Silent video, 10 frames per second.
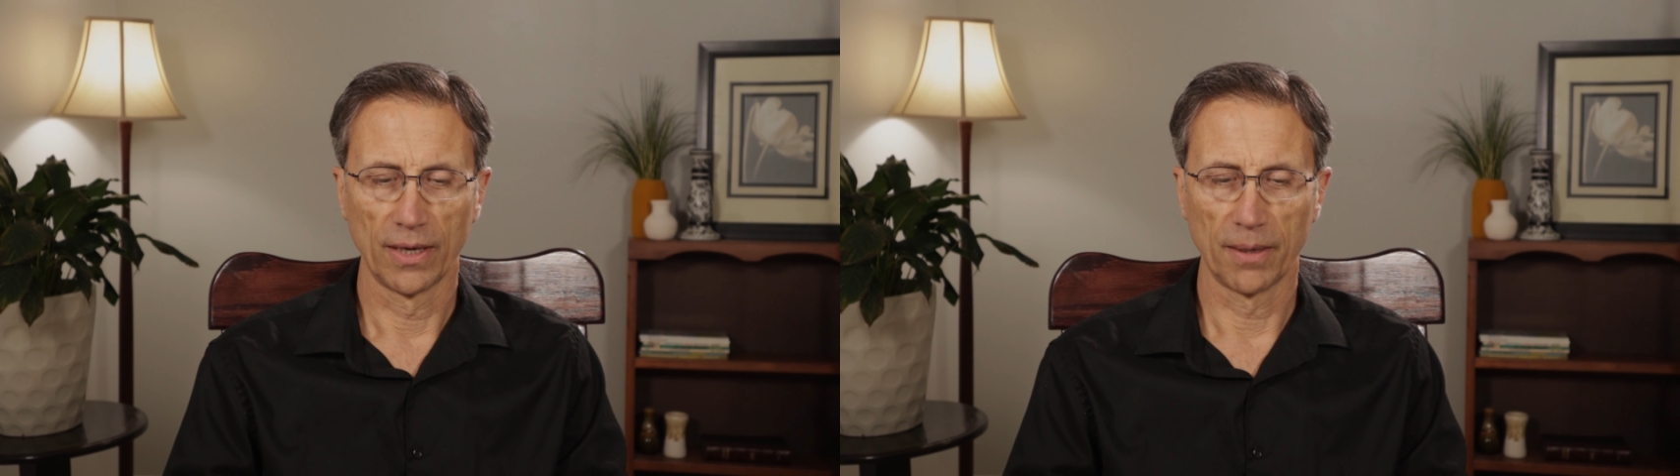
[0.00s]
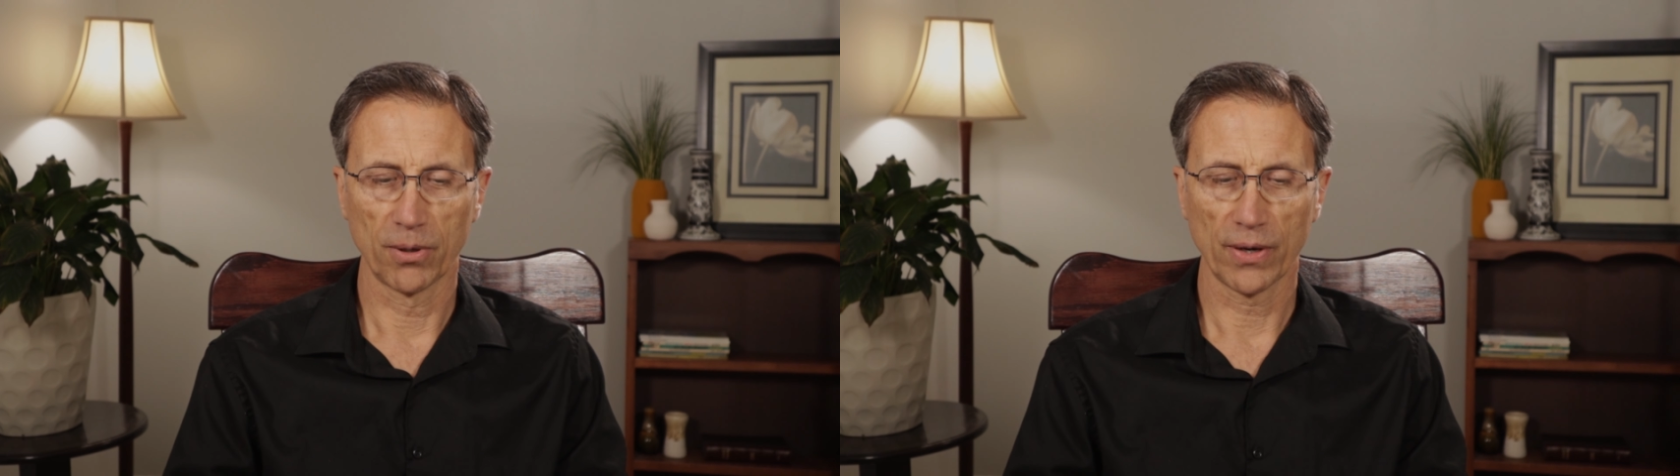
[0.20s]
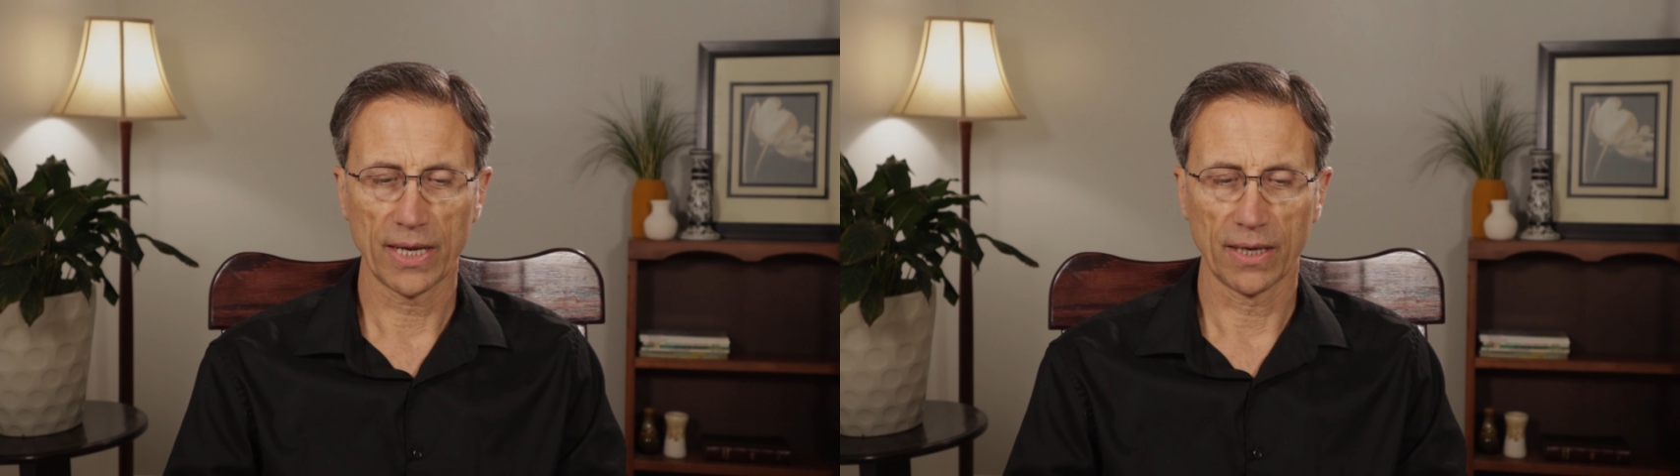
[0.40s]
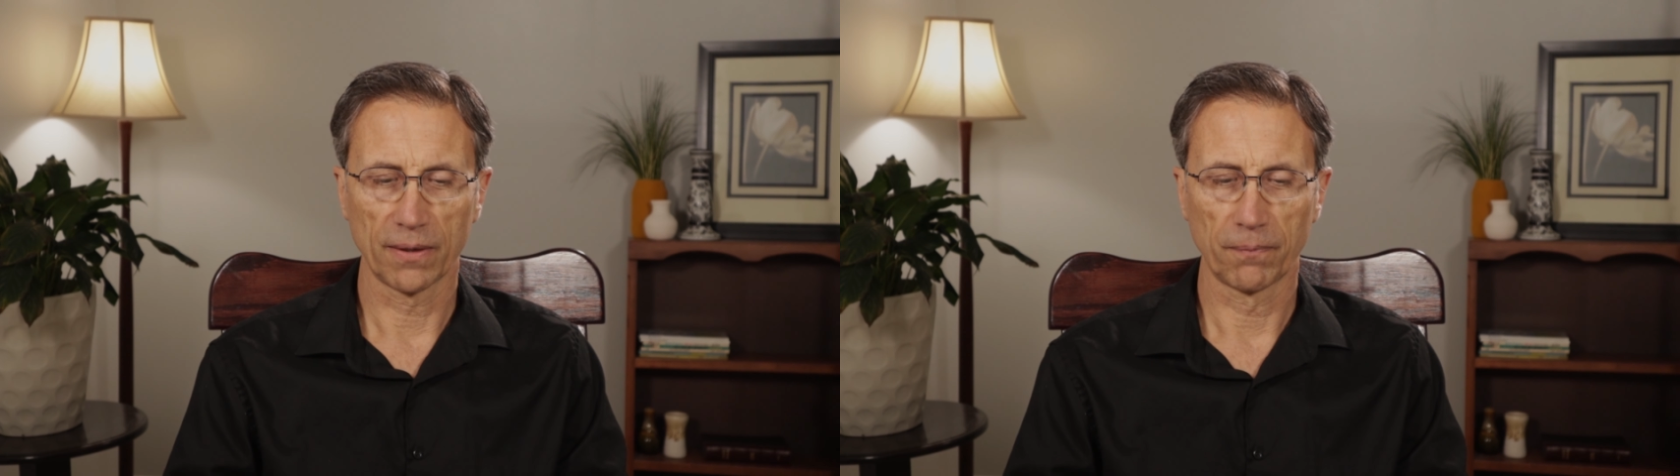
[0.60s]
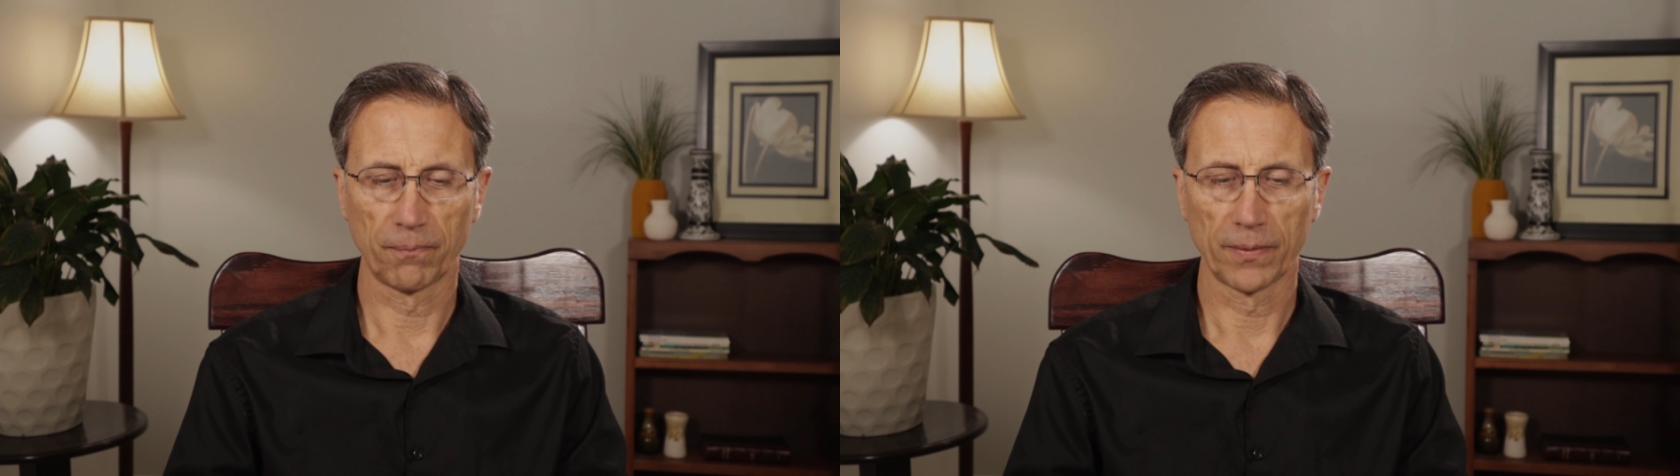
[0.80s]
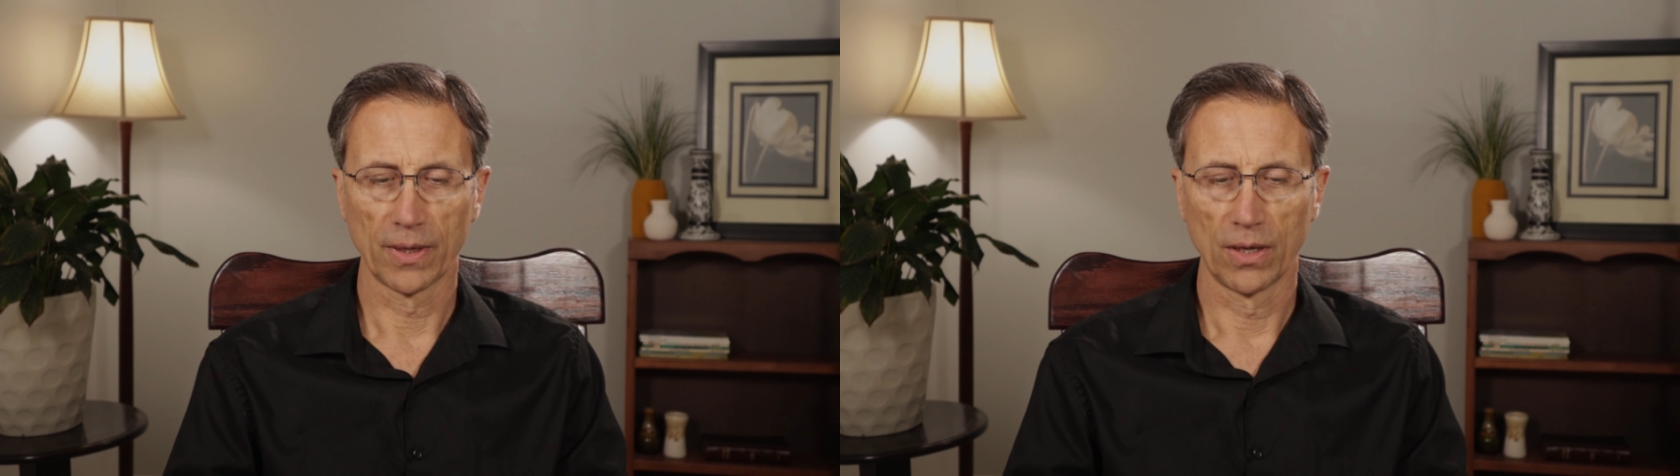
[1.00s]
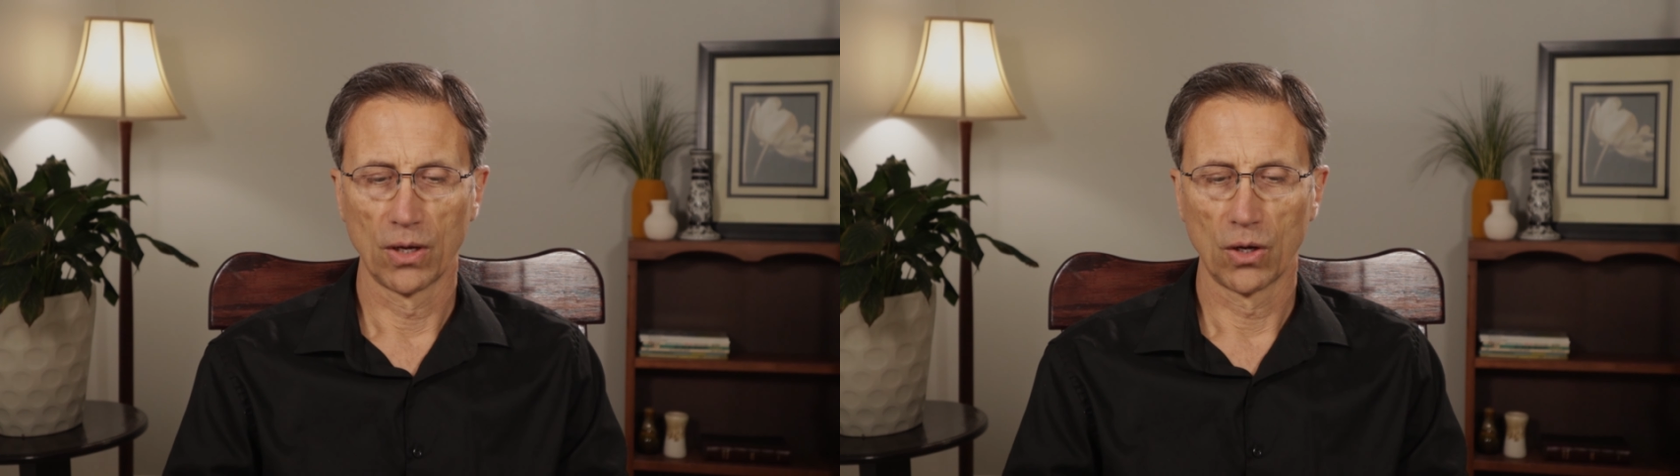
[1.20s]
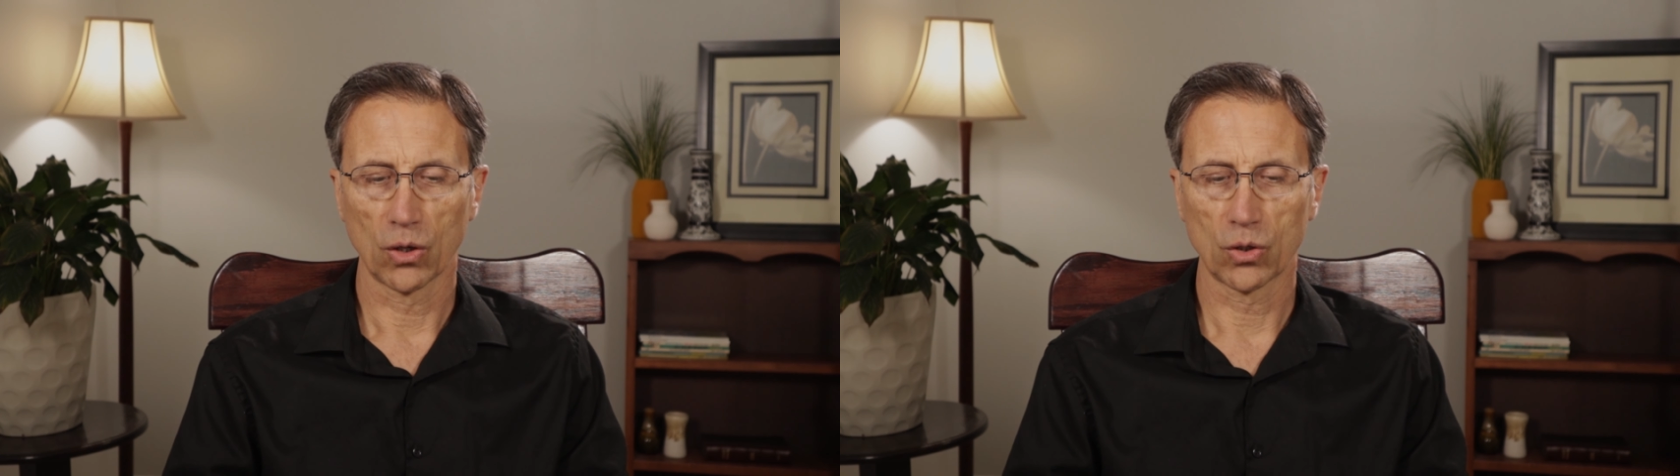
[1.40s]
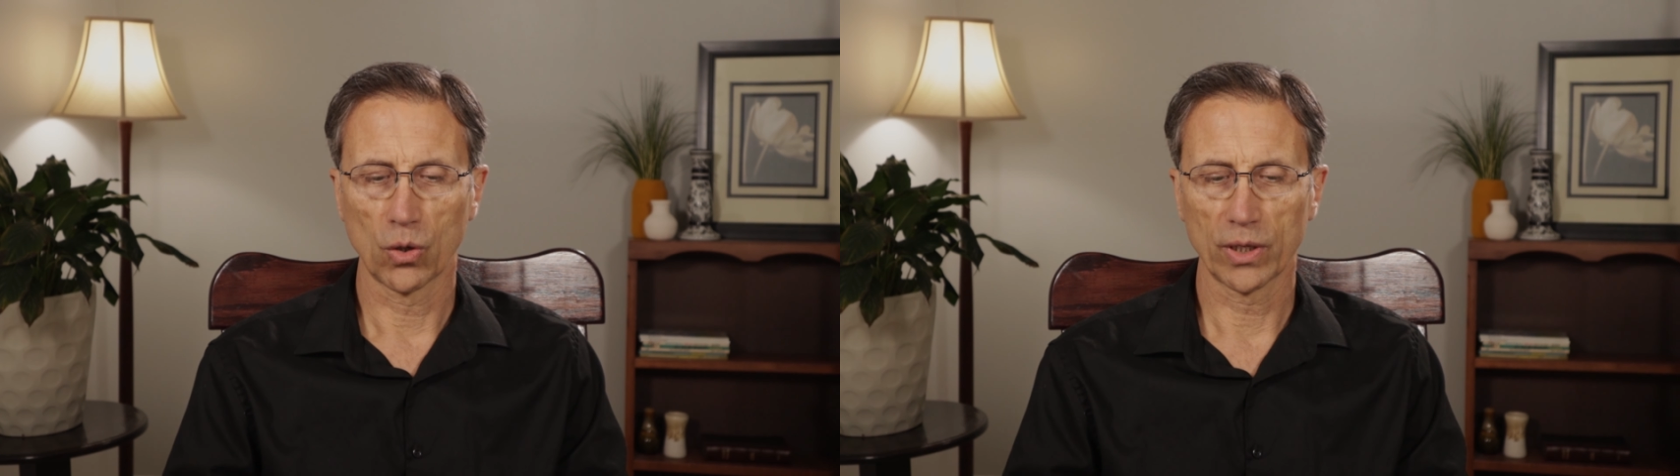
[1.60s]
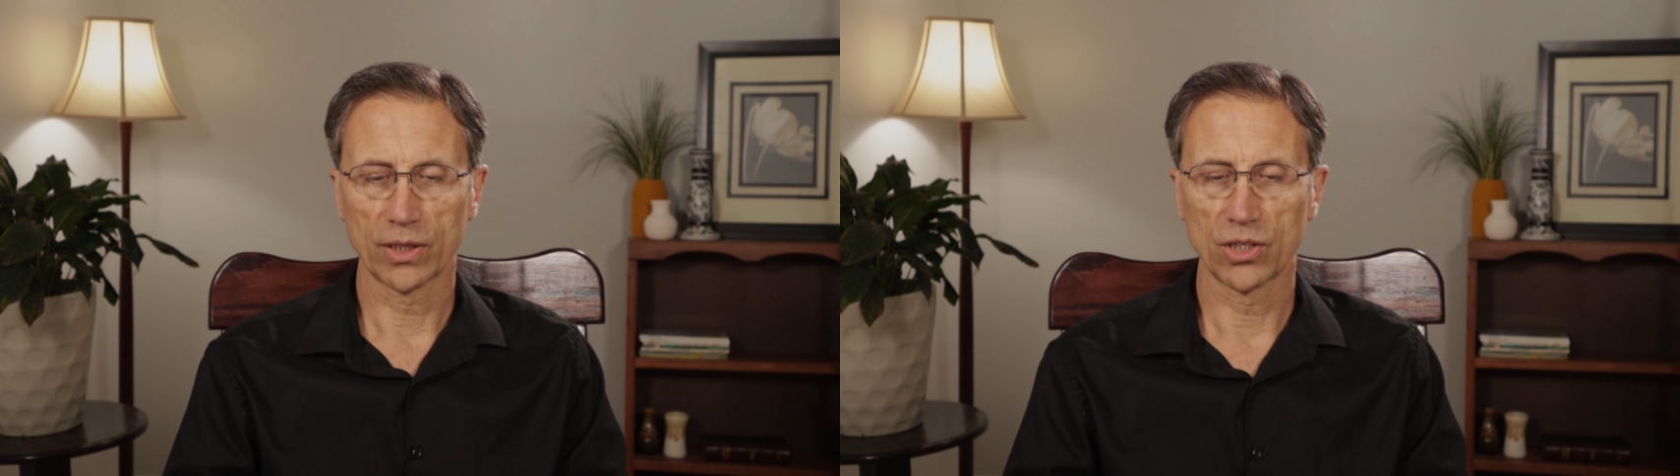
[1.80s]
Number eight, according